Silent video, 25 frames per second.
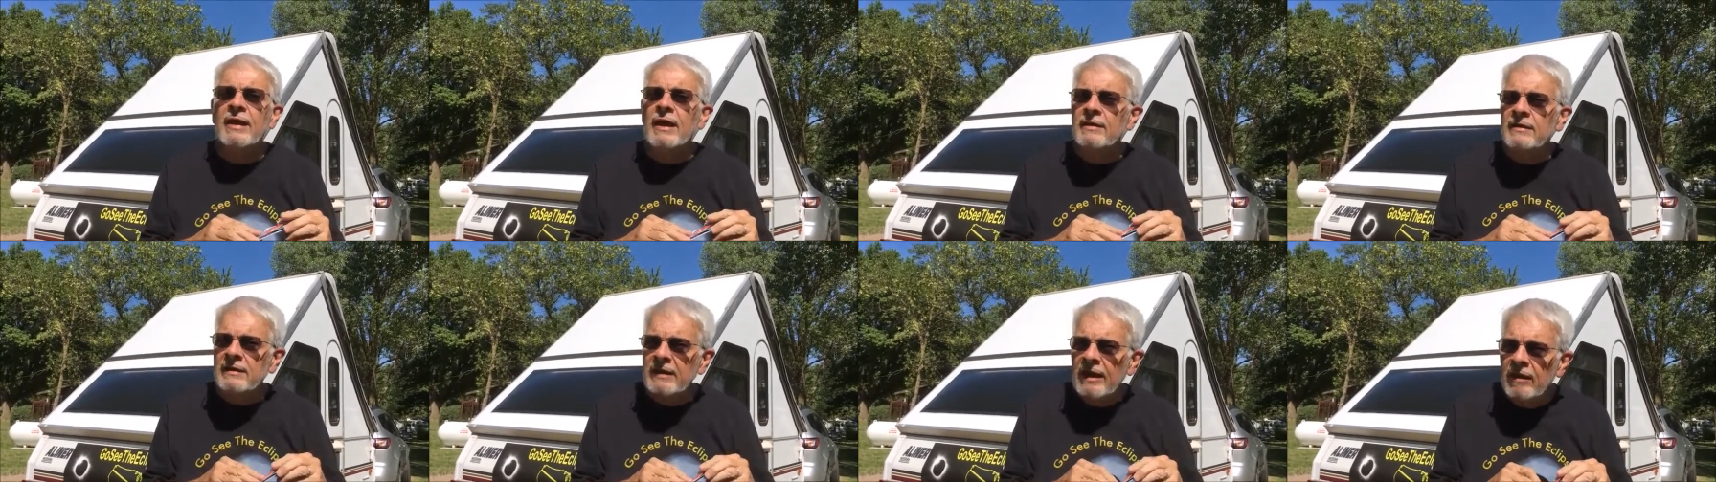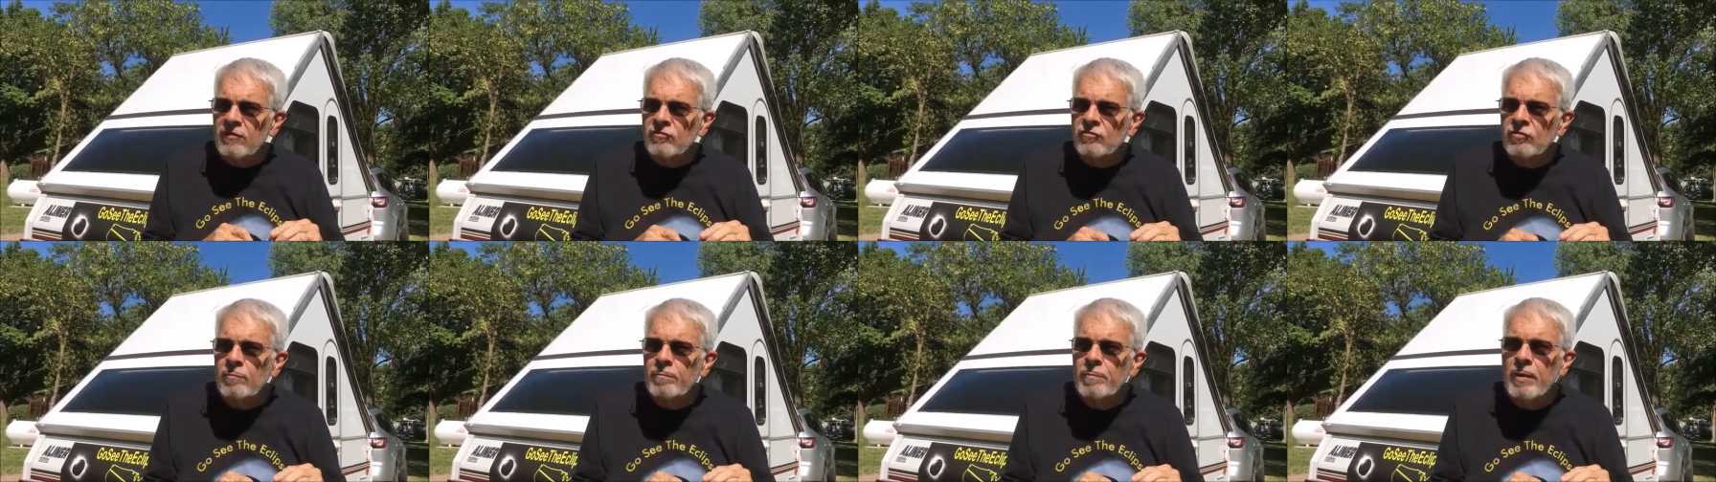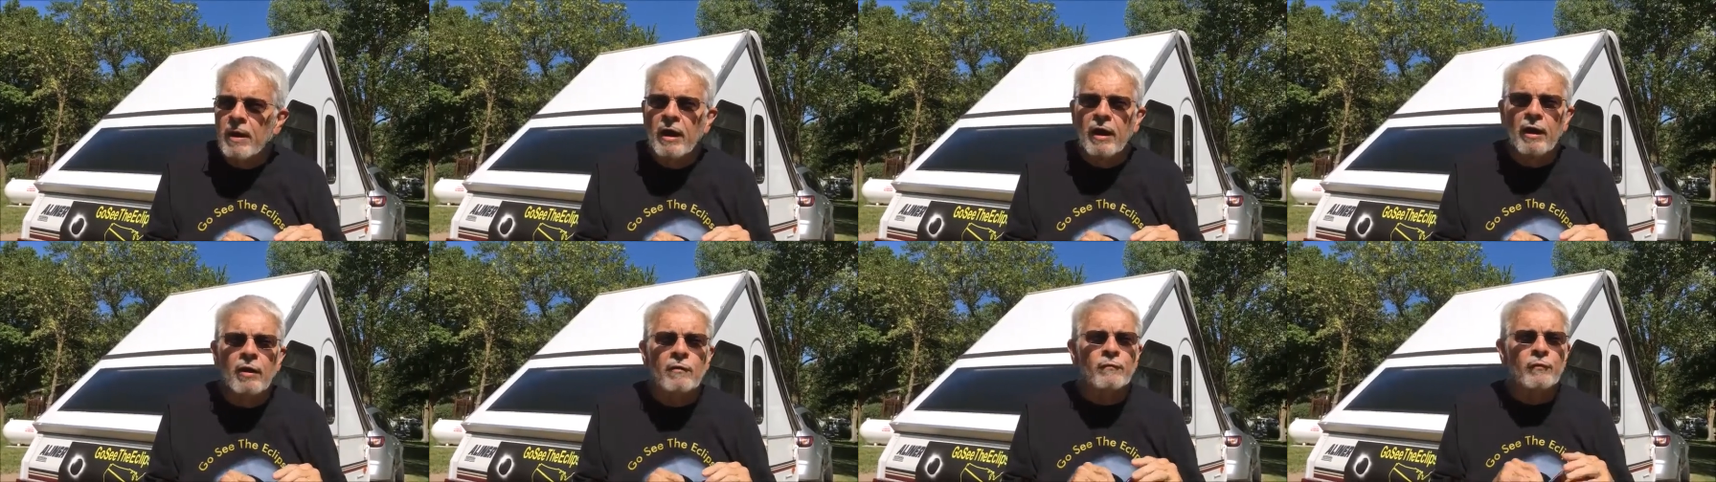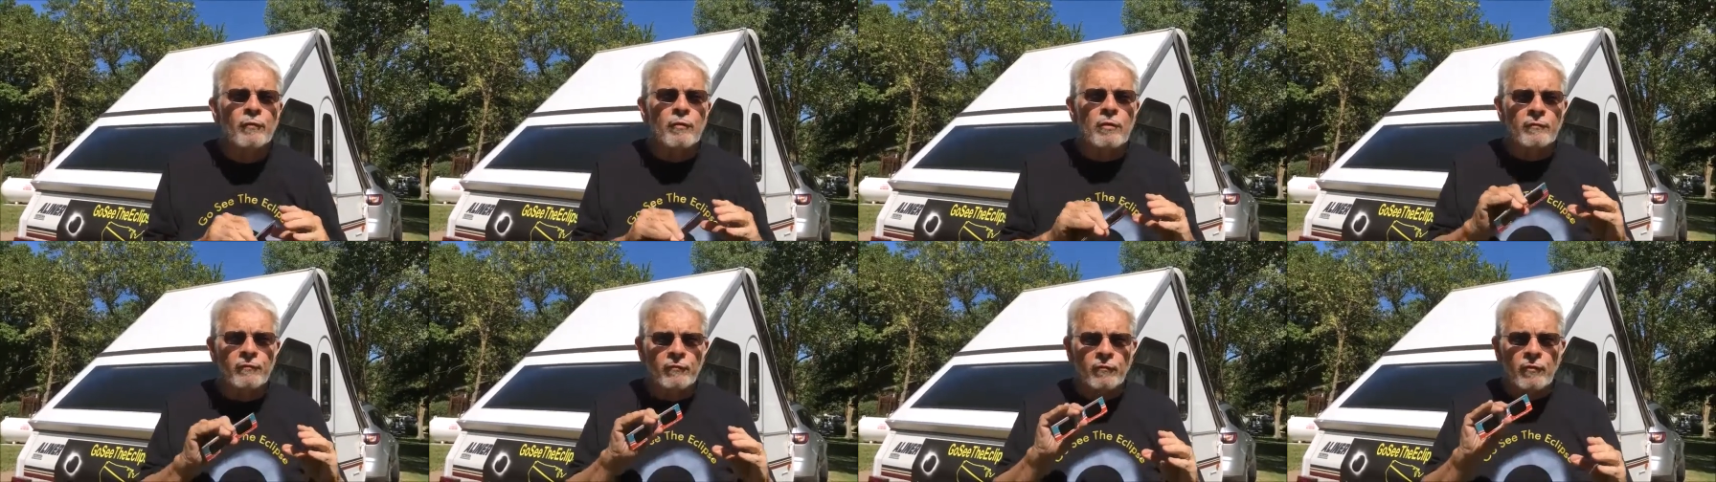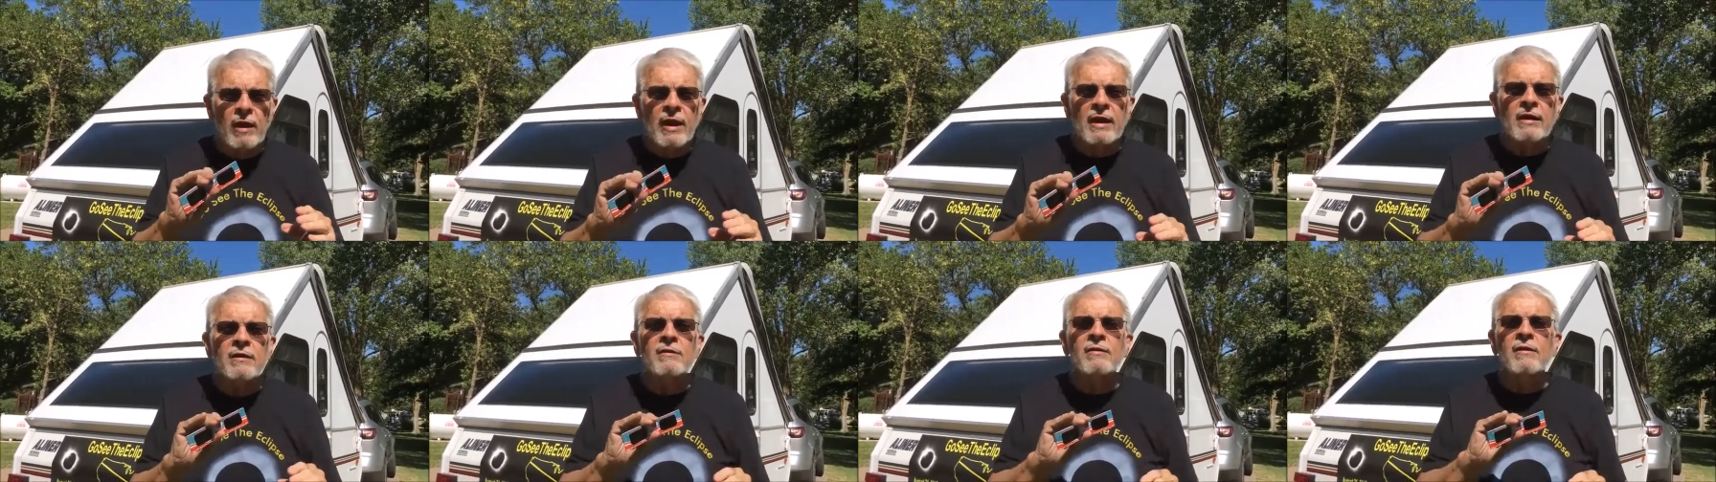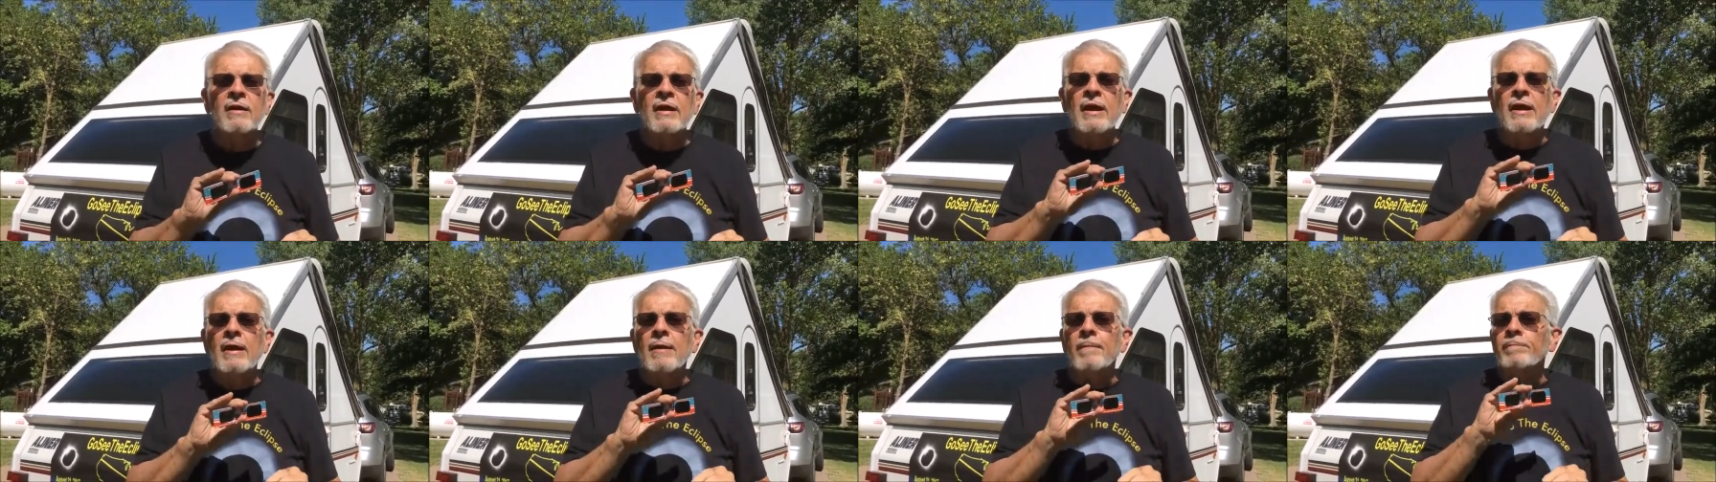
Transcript: Get an extra pair for a friend.